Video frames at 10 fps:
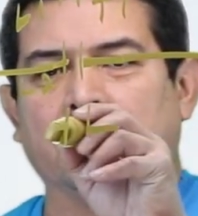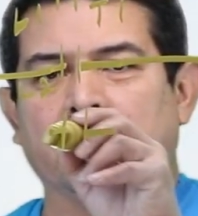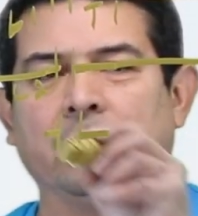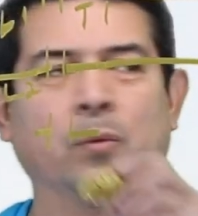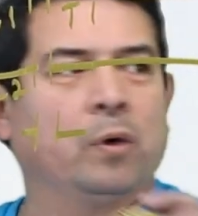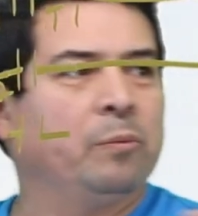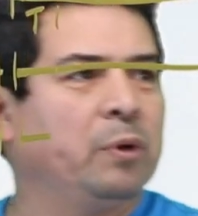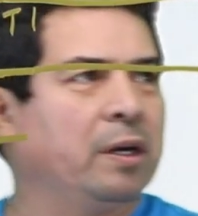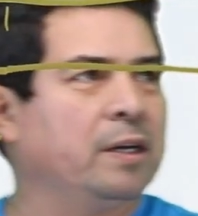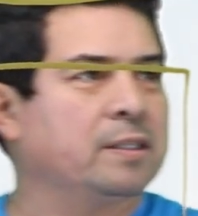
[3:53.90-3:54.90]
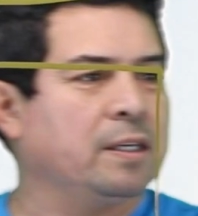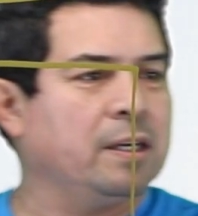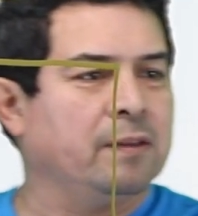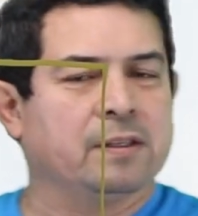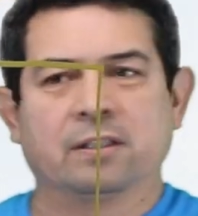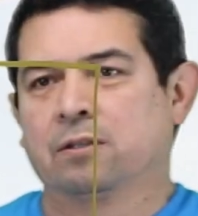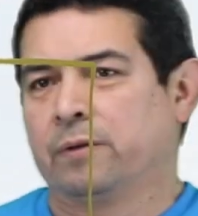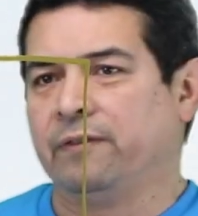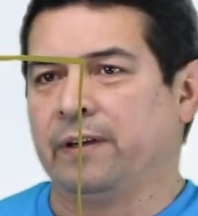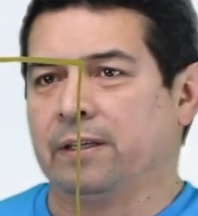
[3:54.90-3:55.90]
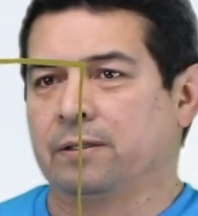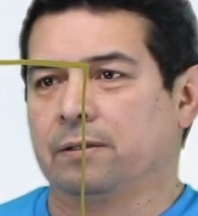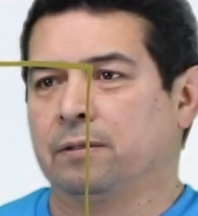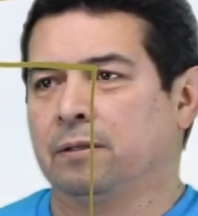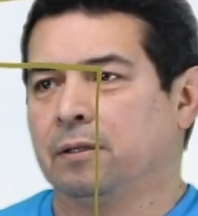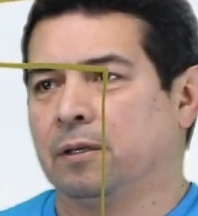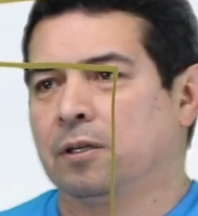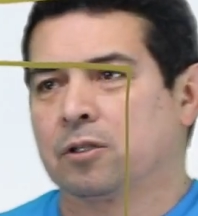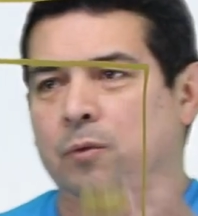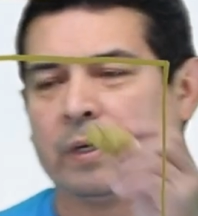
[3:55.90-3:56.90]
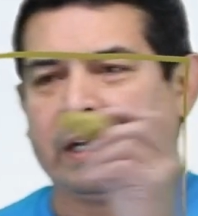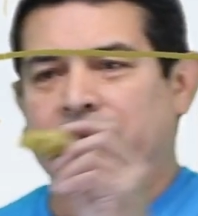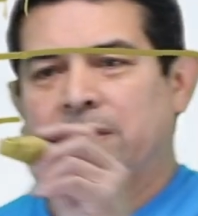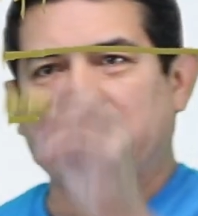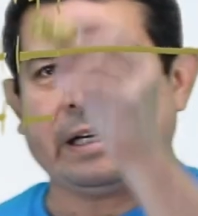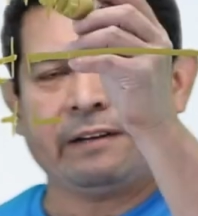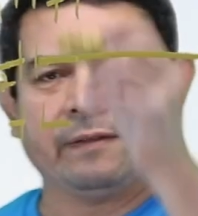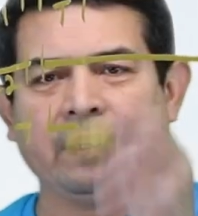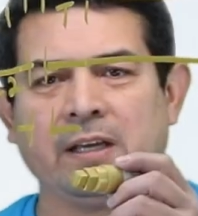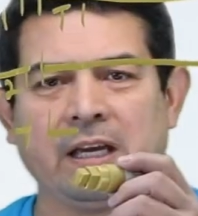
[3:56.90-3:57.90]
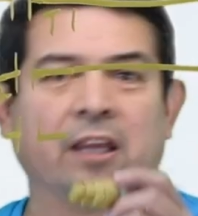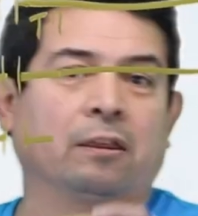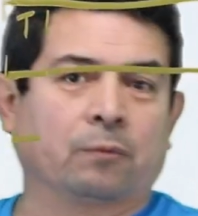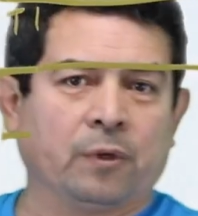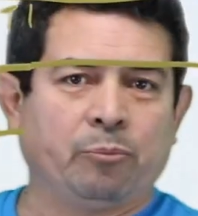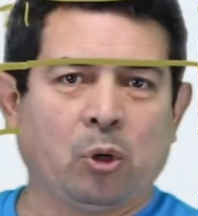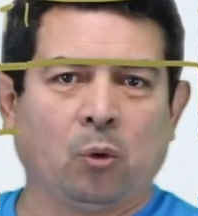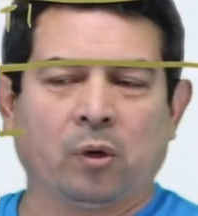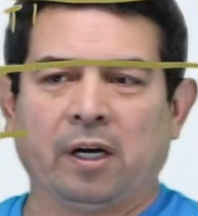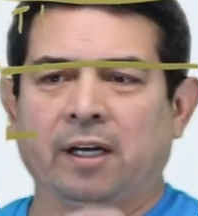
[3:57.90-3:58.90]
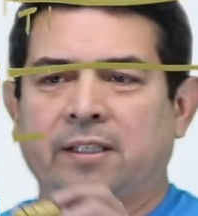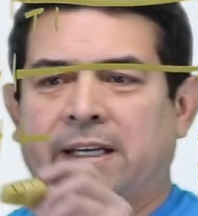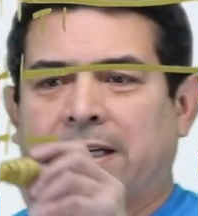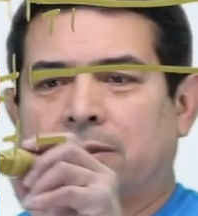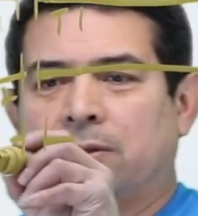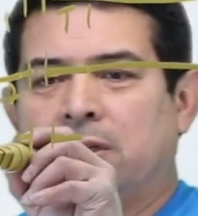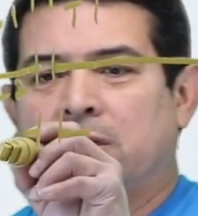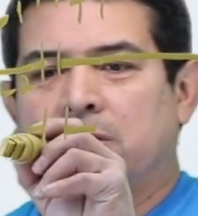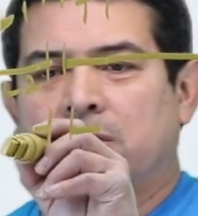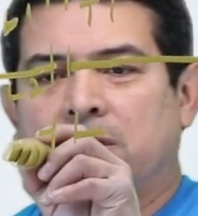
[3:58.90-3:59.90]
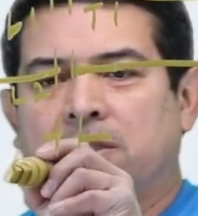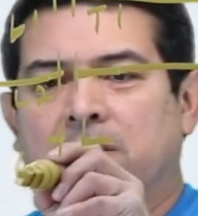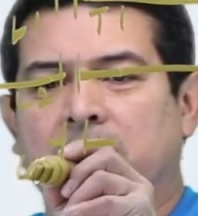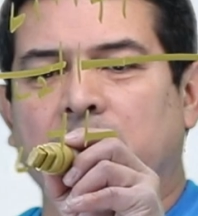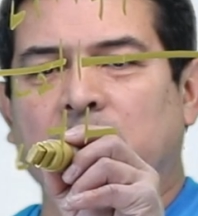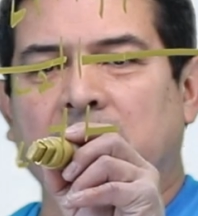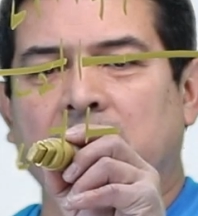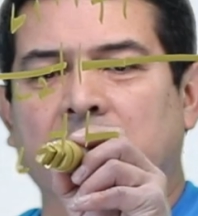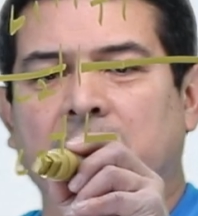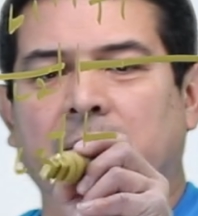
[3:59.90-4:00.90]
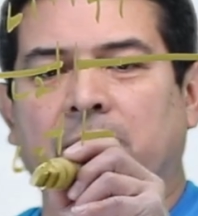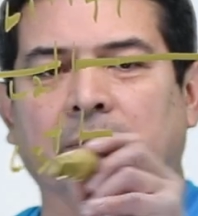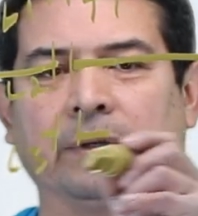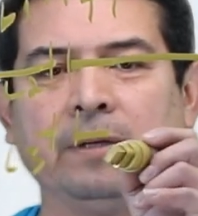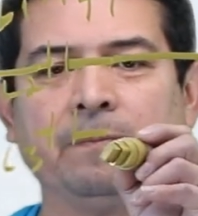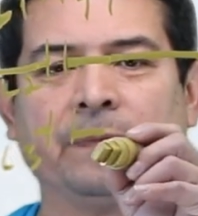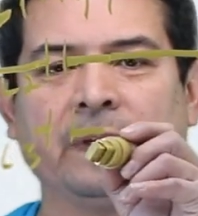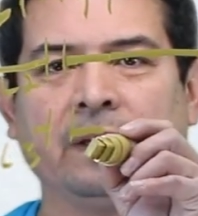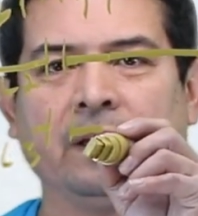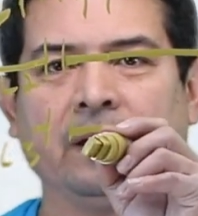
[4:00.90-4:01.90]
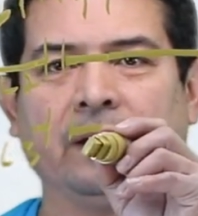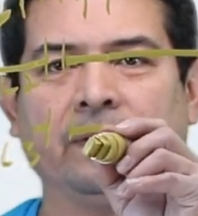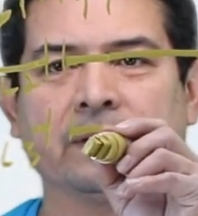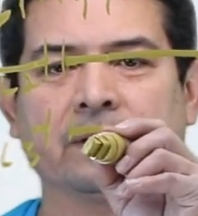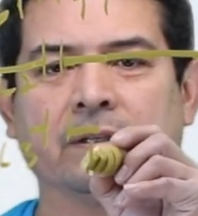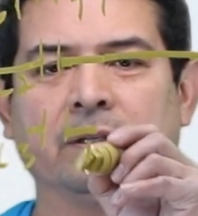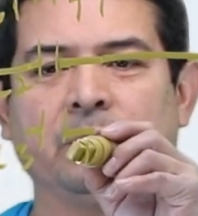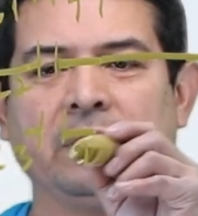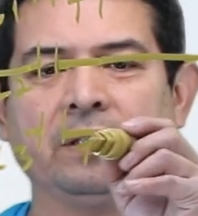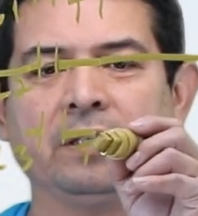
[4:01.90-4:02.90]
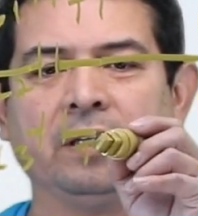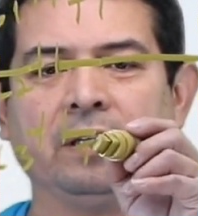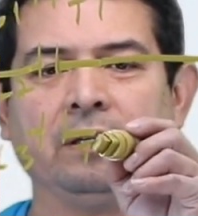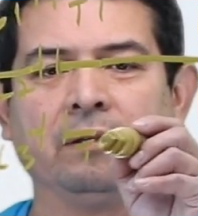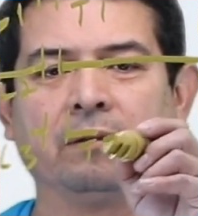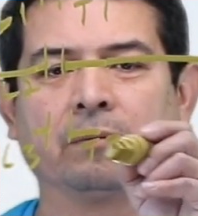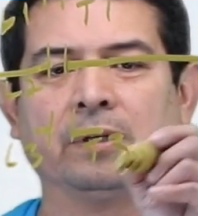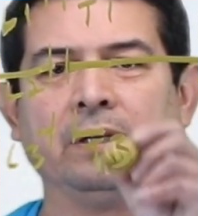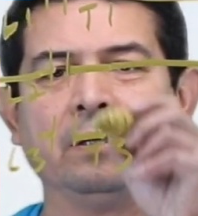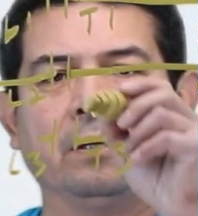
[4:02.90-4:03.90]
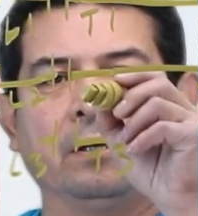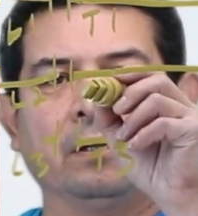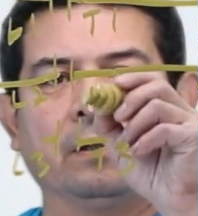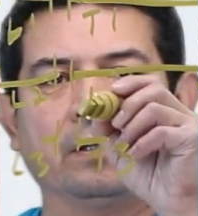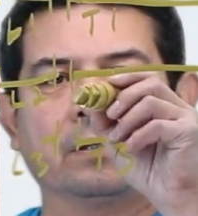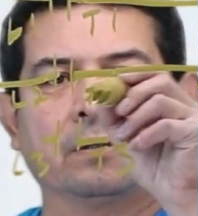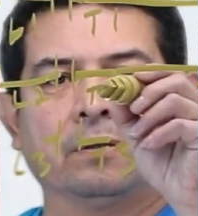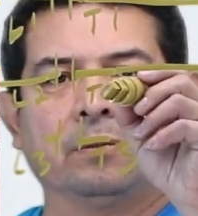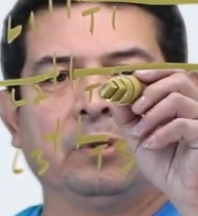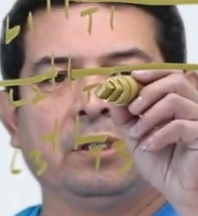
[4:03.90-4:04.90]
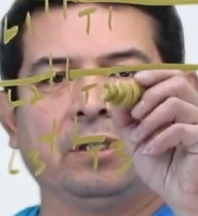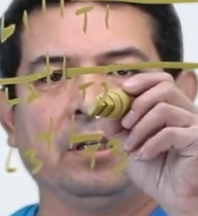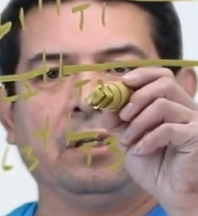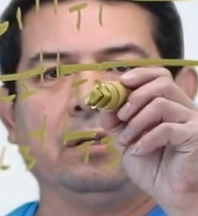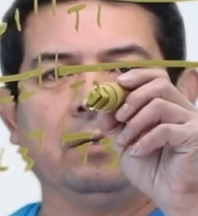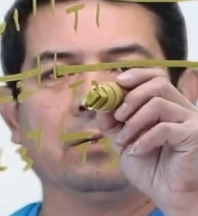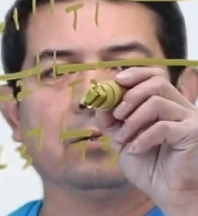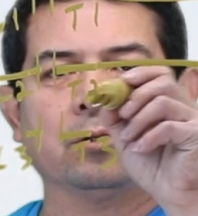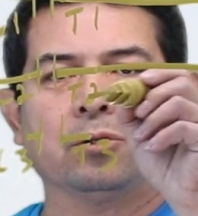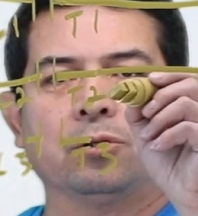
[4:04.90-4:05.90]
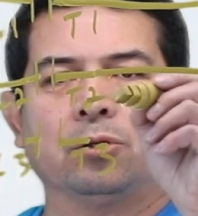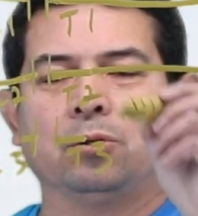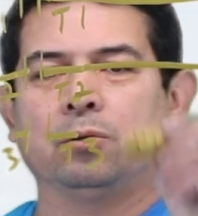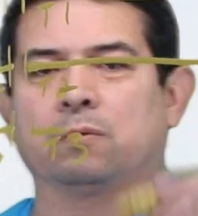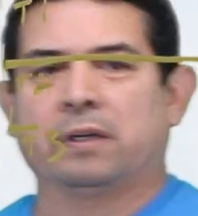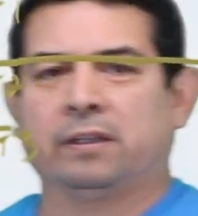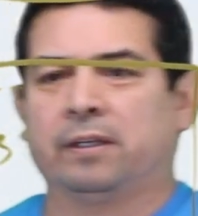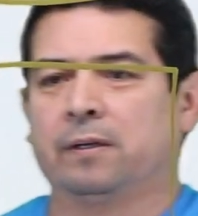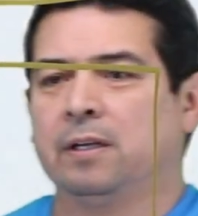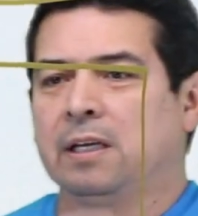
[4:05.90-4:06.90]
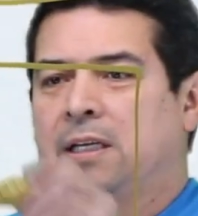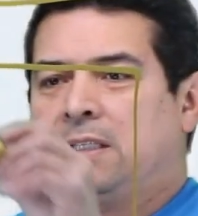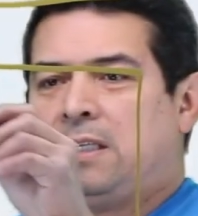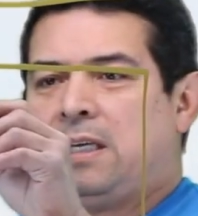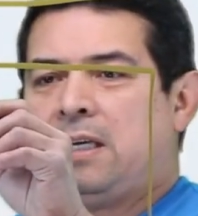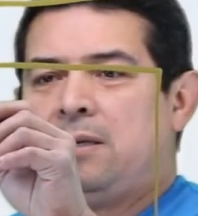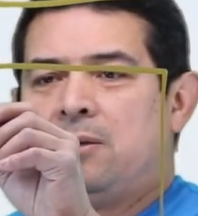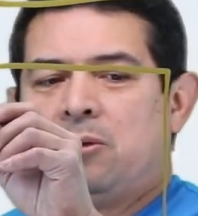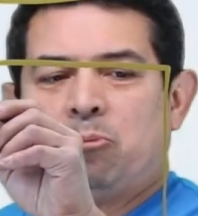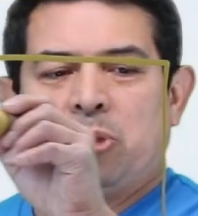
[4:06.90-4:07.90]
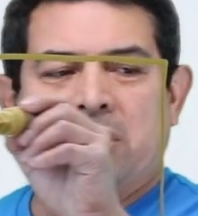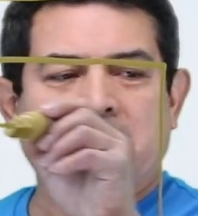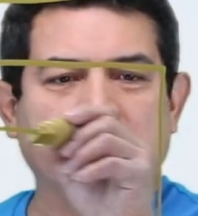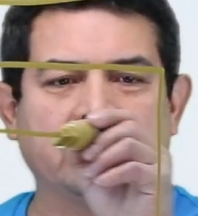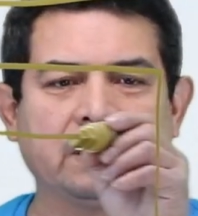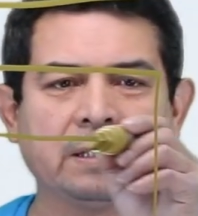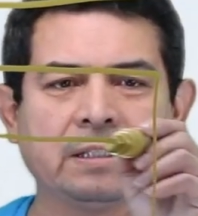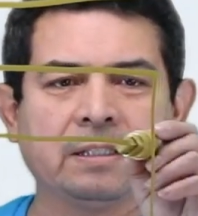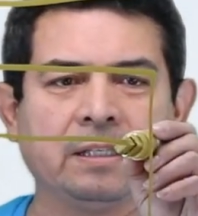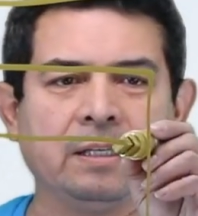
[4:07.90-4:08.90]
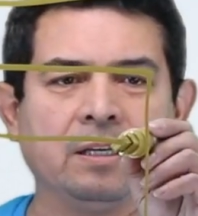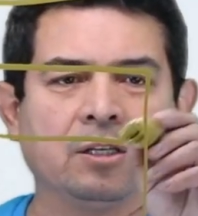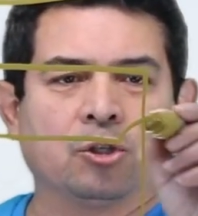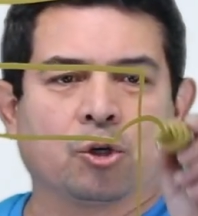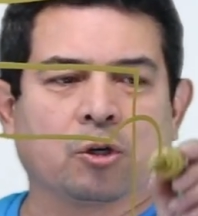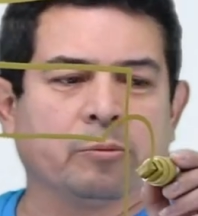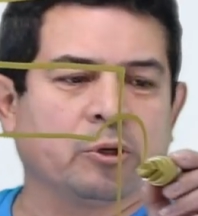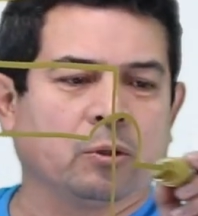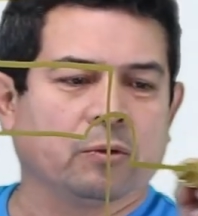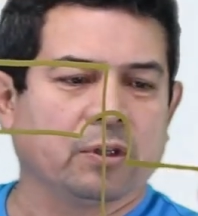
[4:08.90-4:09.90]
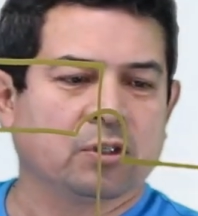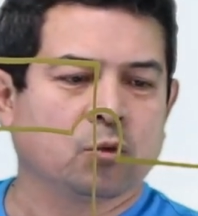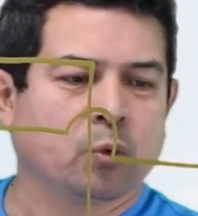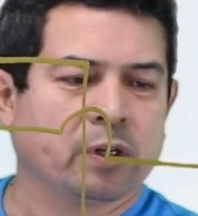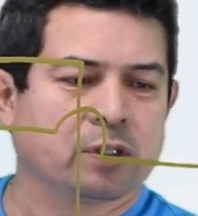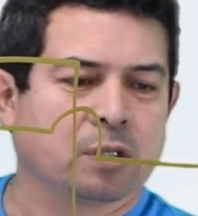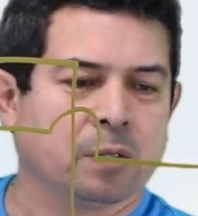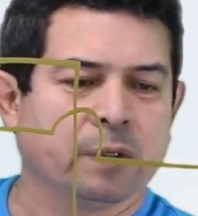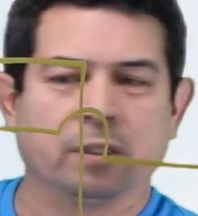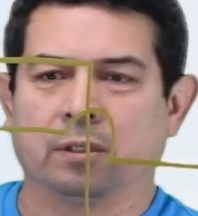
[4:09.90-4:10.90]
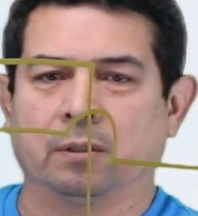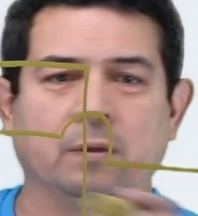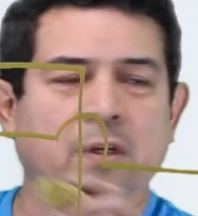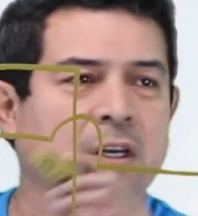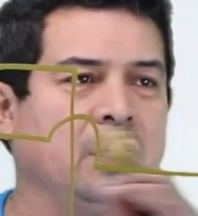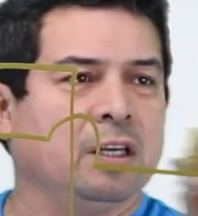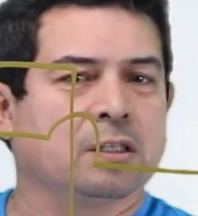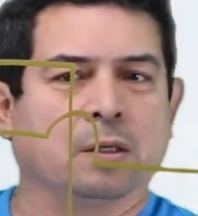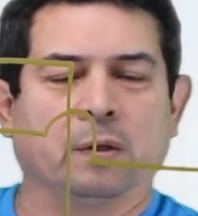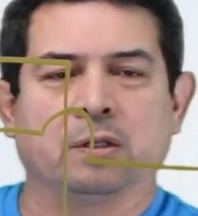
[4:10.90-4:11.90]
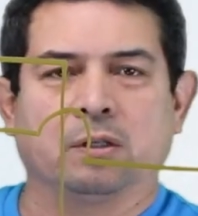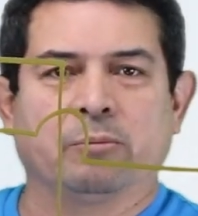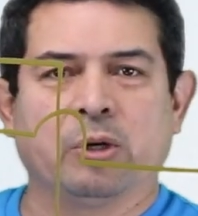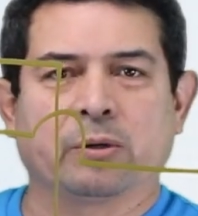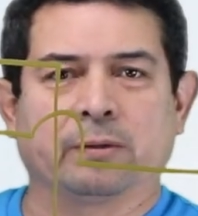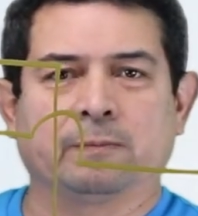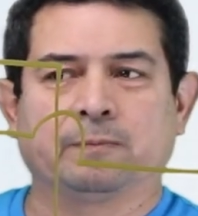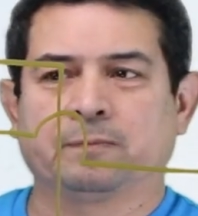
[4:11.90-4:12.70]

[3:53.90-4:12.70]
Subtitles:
another one because, again, this is three-phase. So we have to have a three-pole contactor. So this is to be L3, and this is going to be T3. This is going to be T2 right there. T, because this is the terminal. This is where it's going to. It's going to the motor.